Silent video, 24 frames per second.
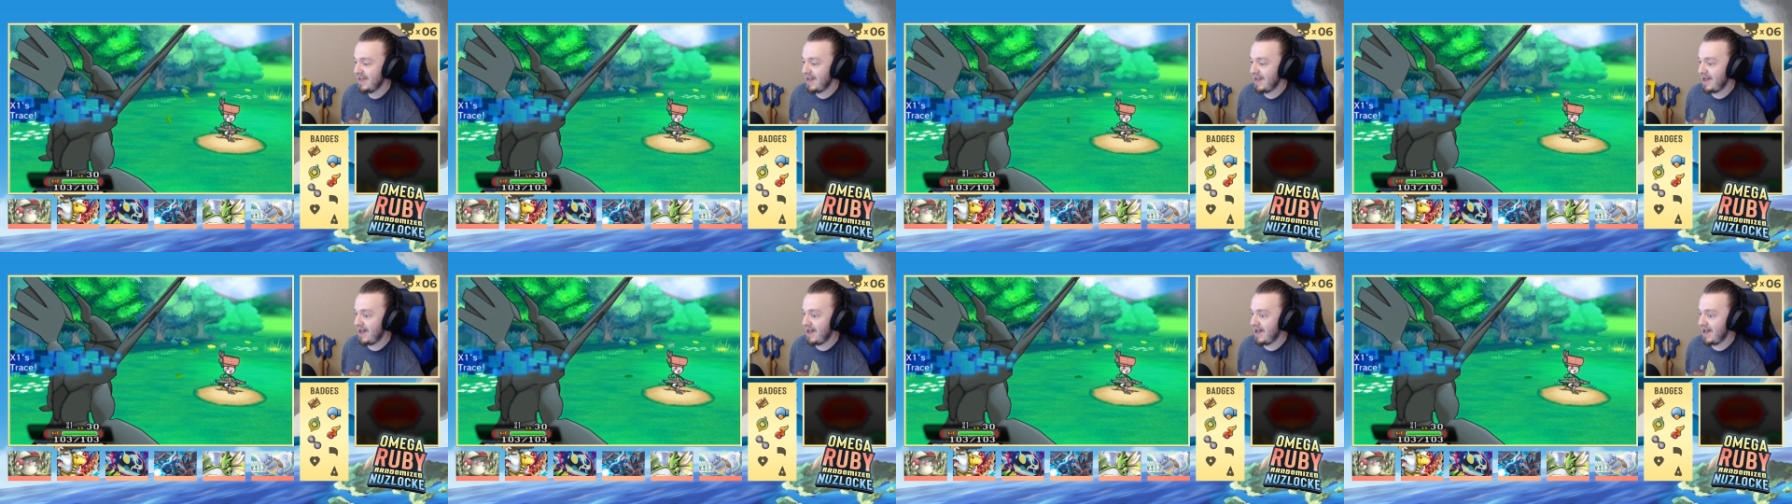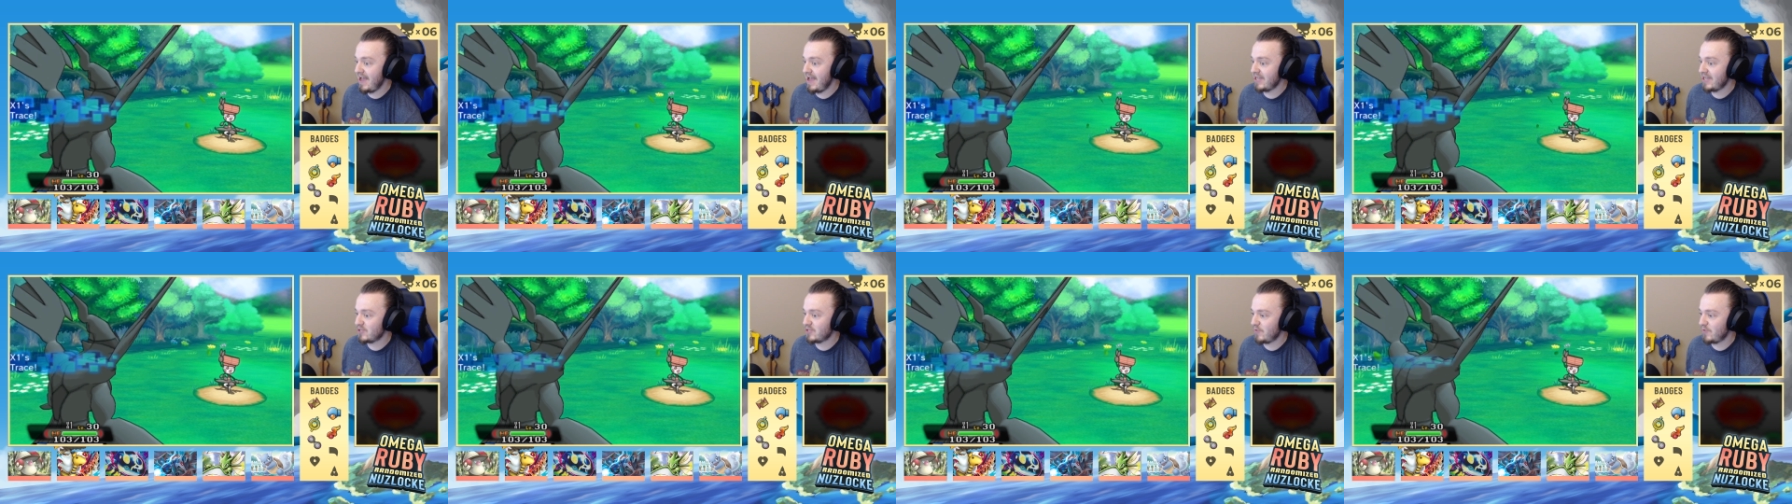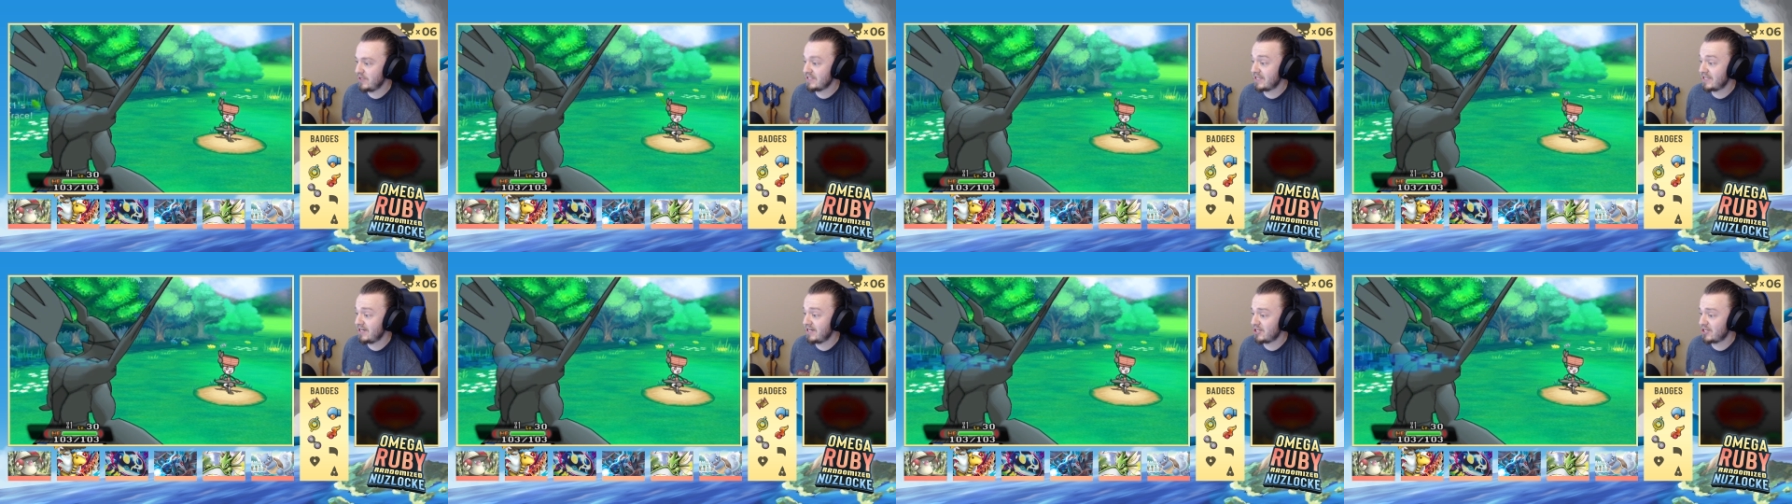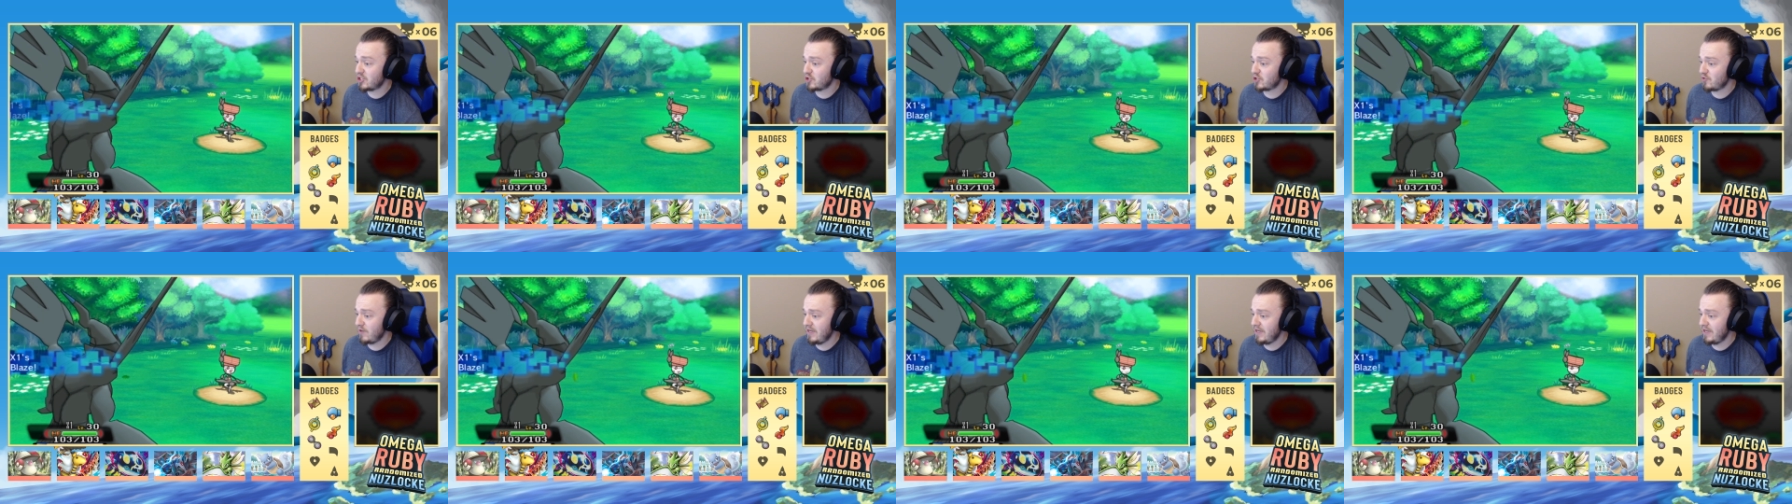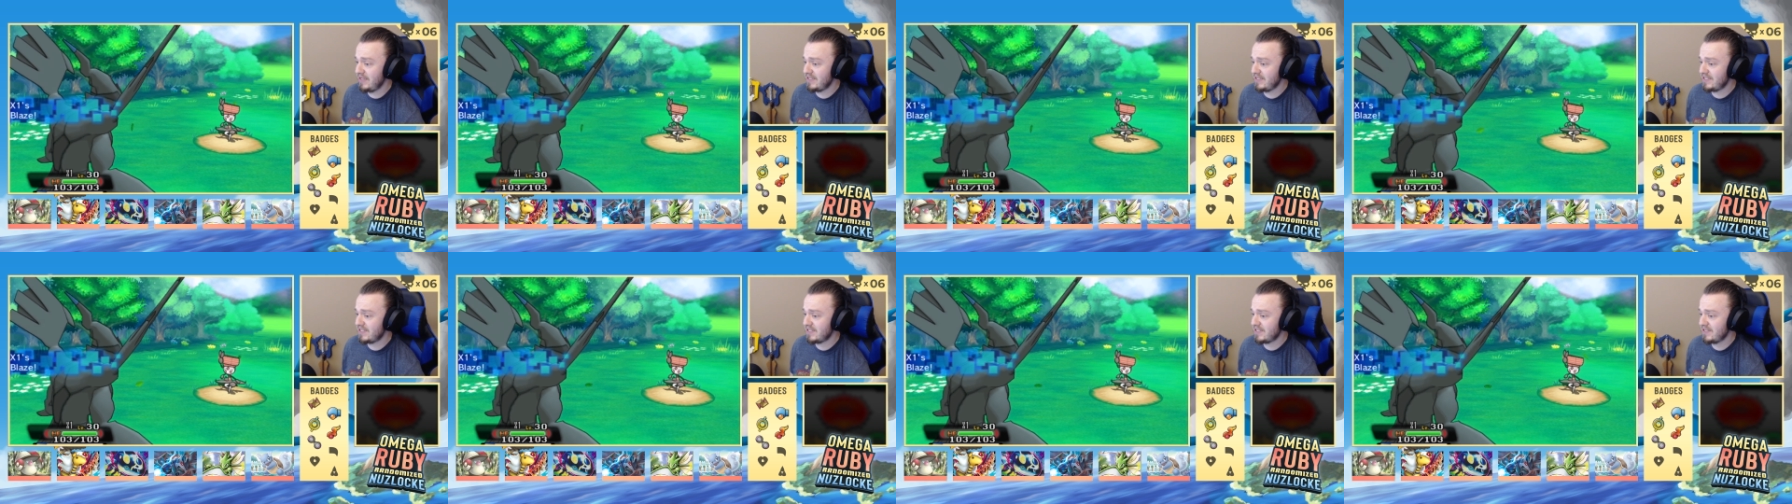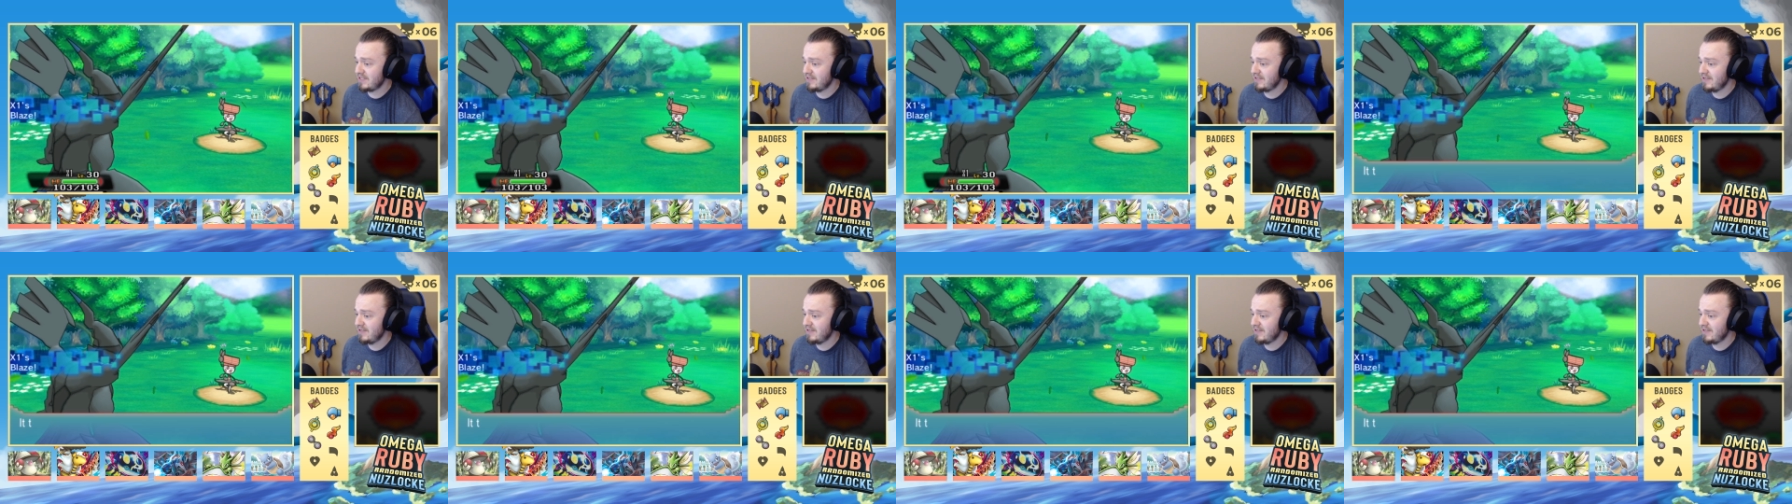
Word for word: X1's going to Trace